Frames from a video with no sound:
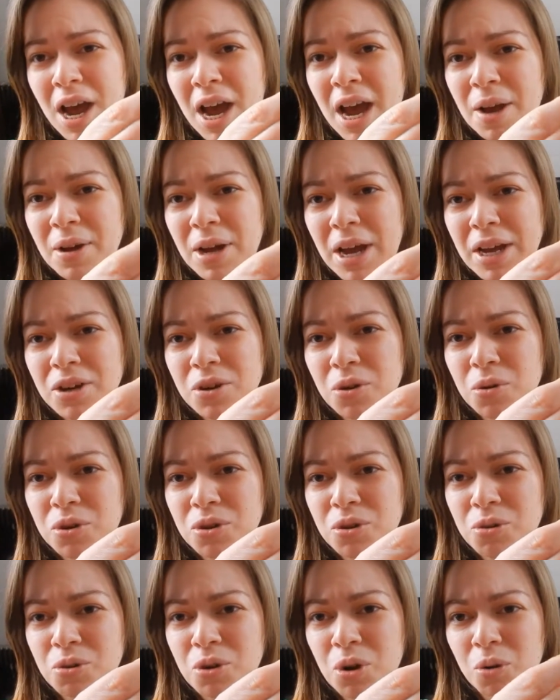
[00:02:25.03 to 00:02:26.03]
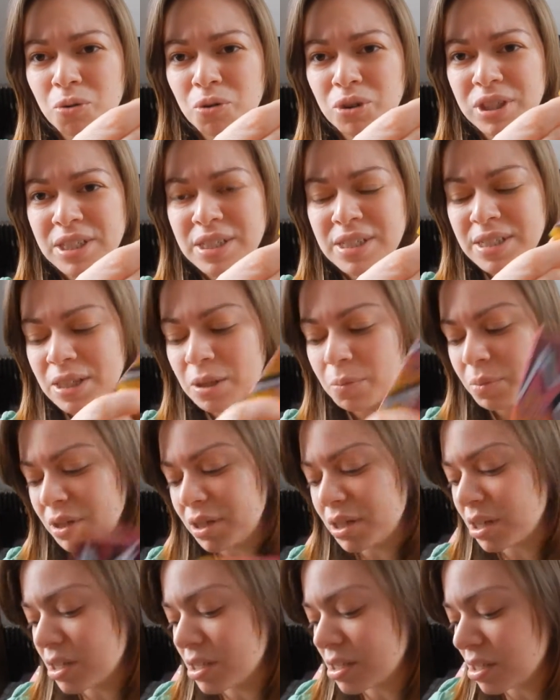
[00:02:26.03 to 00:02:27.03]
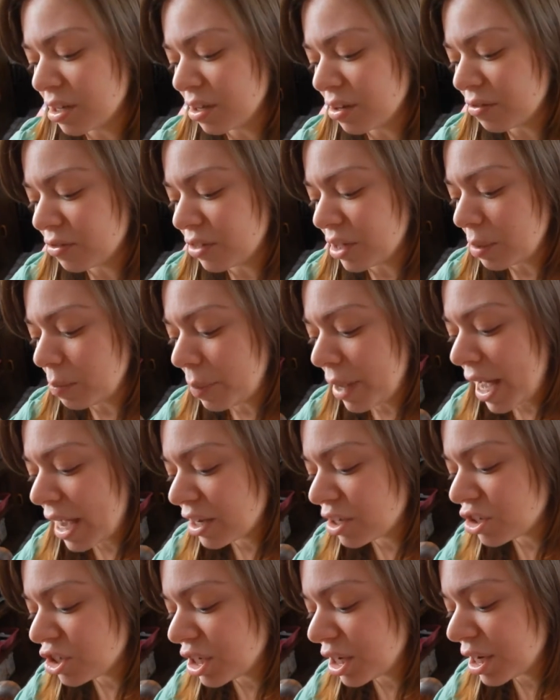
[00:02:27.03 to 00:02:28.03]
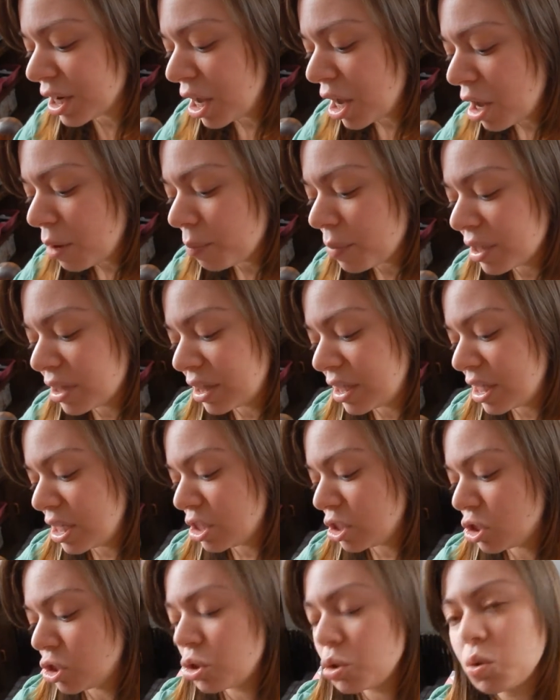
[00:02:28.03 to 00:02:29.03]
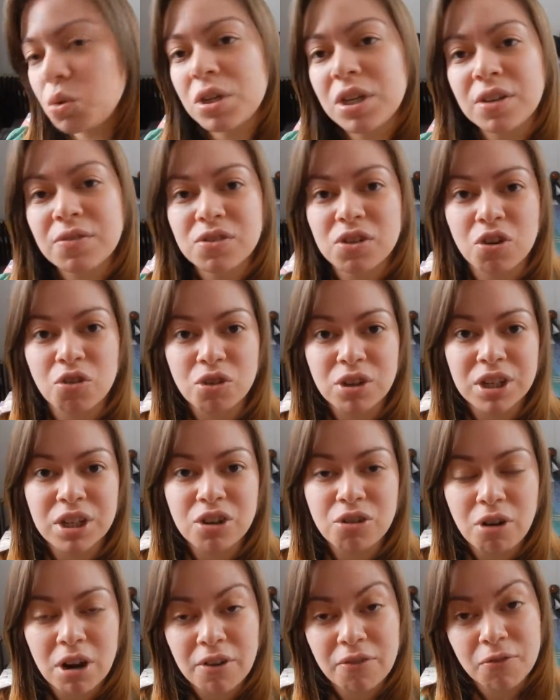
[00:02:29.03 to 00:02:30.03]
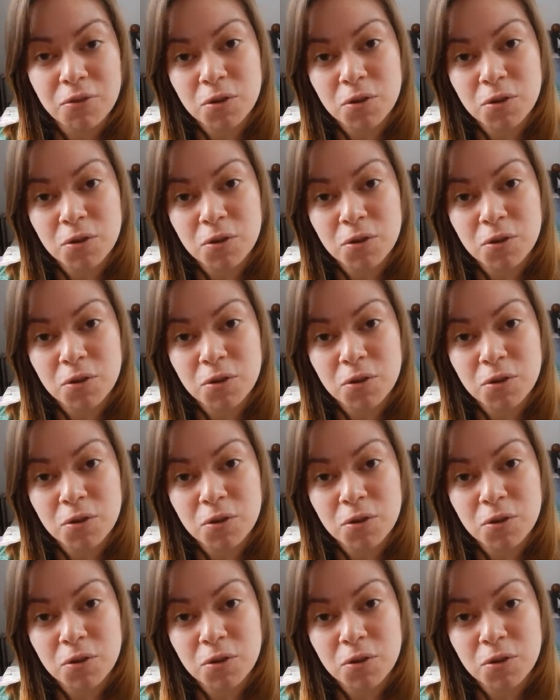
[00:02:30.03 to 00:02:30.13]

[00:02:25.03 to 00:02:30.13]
I know you don't really see it because of the packaging, but these two gifts are really great.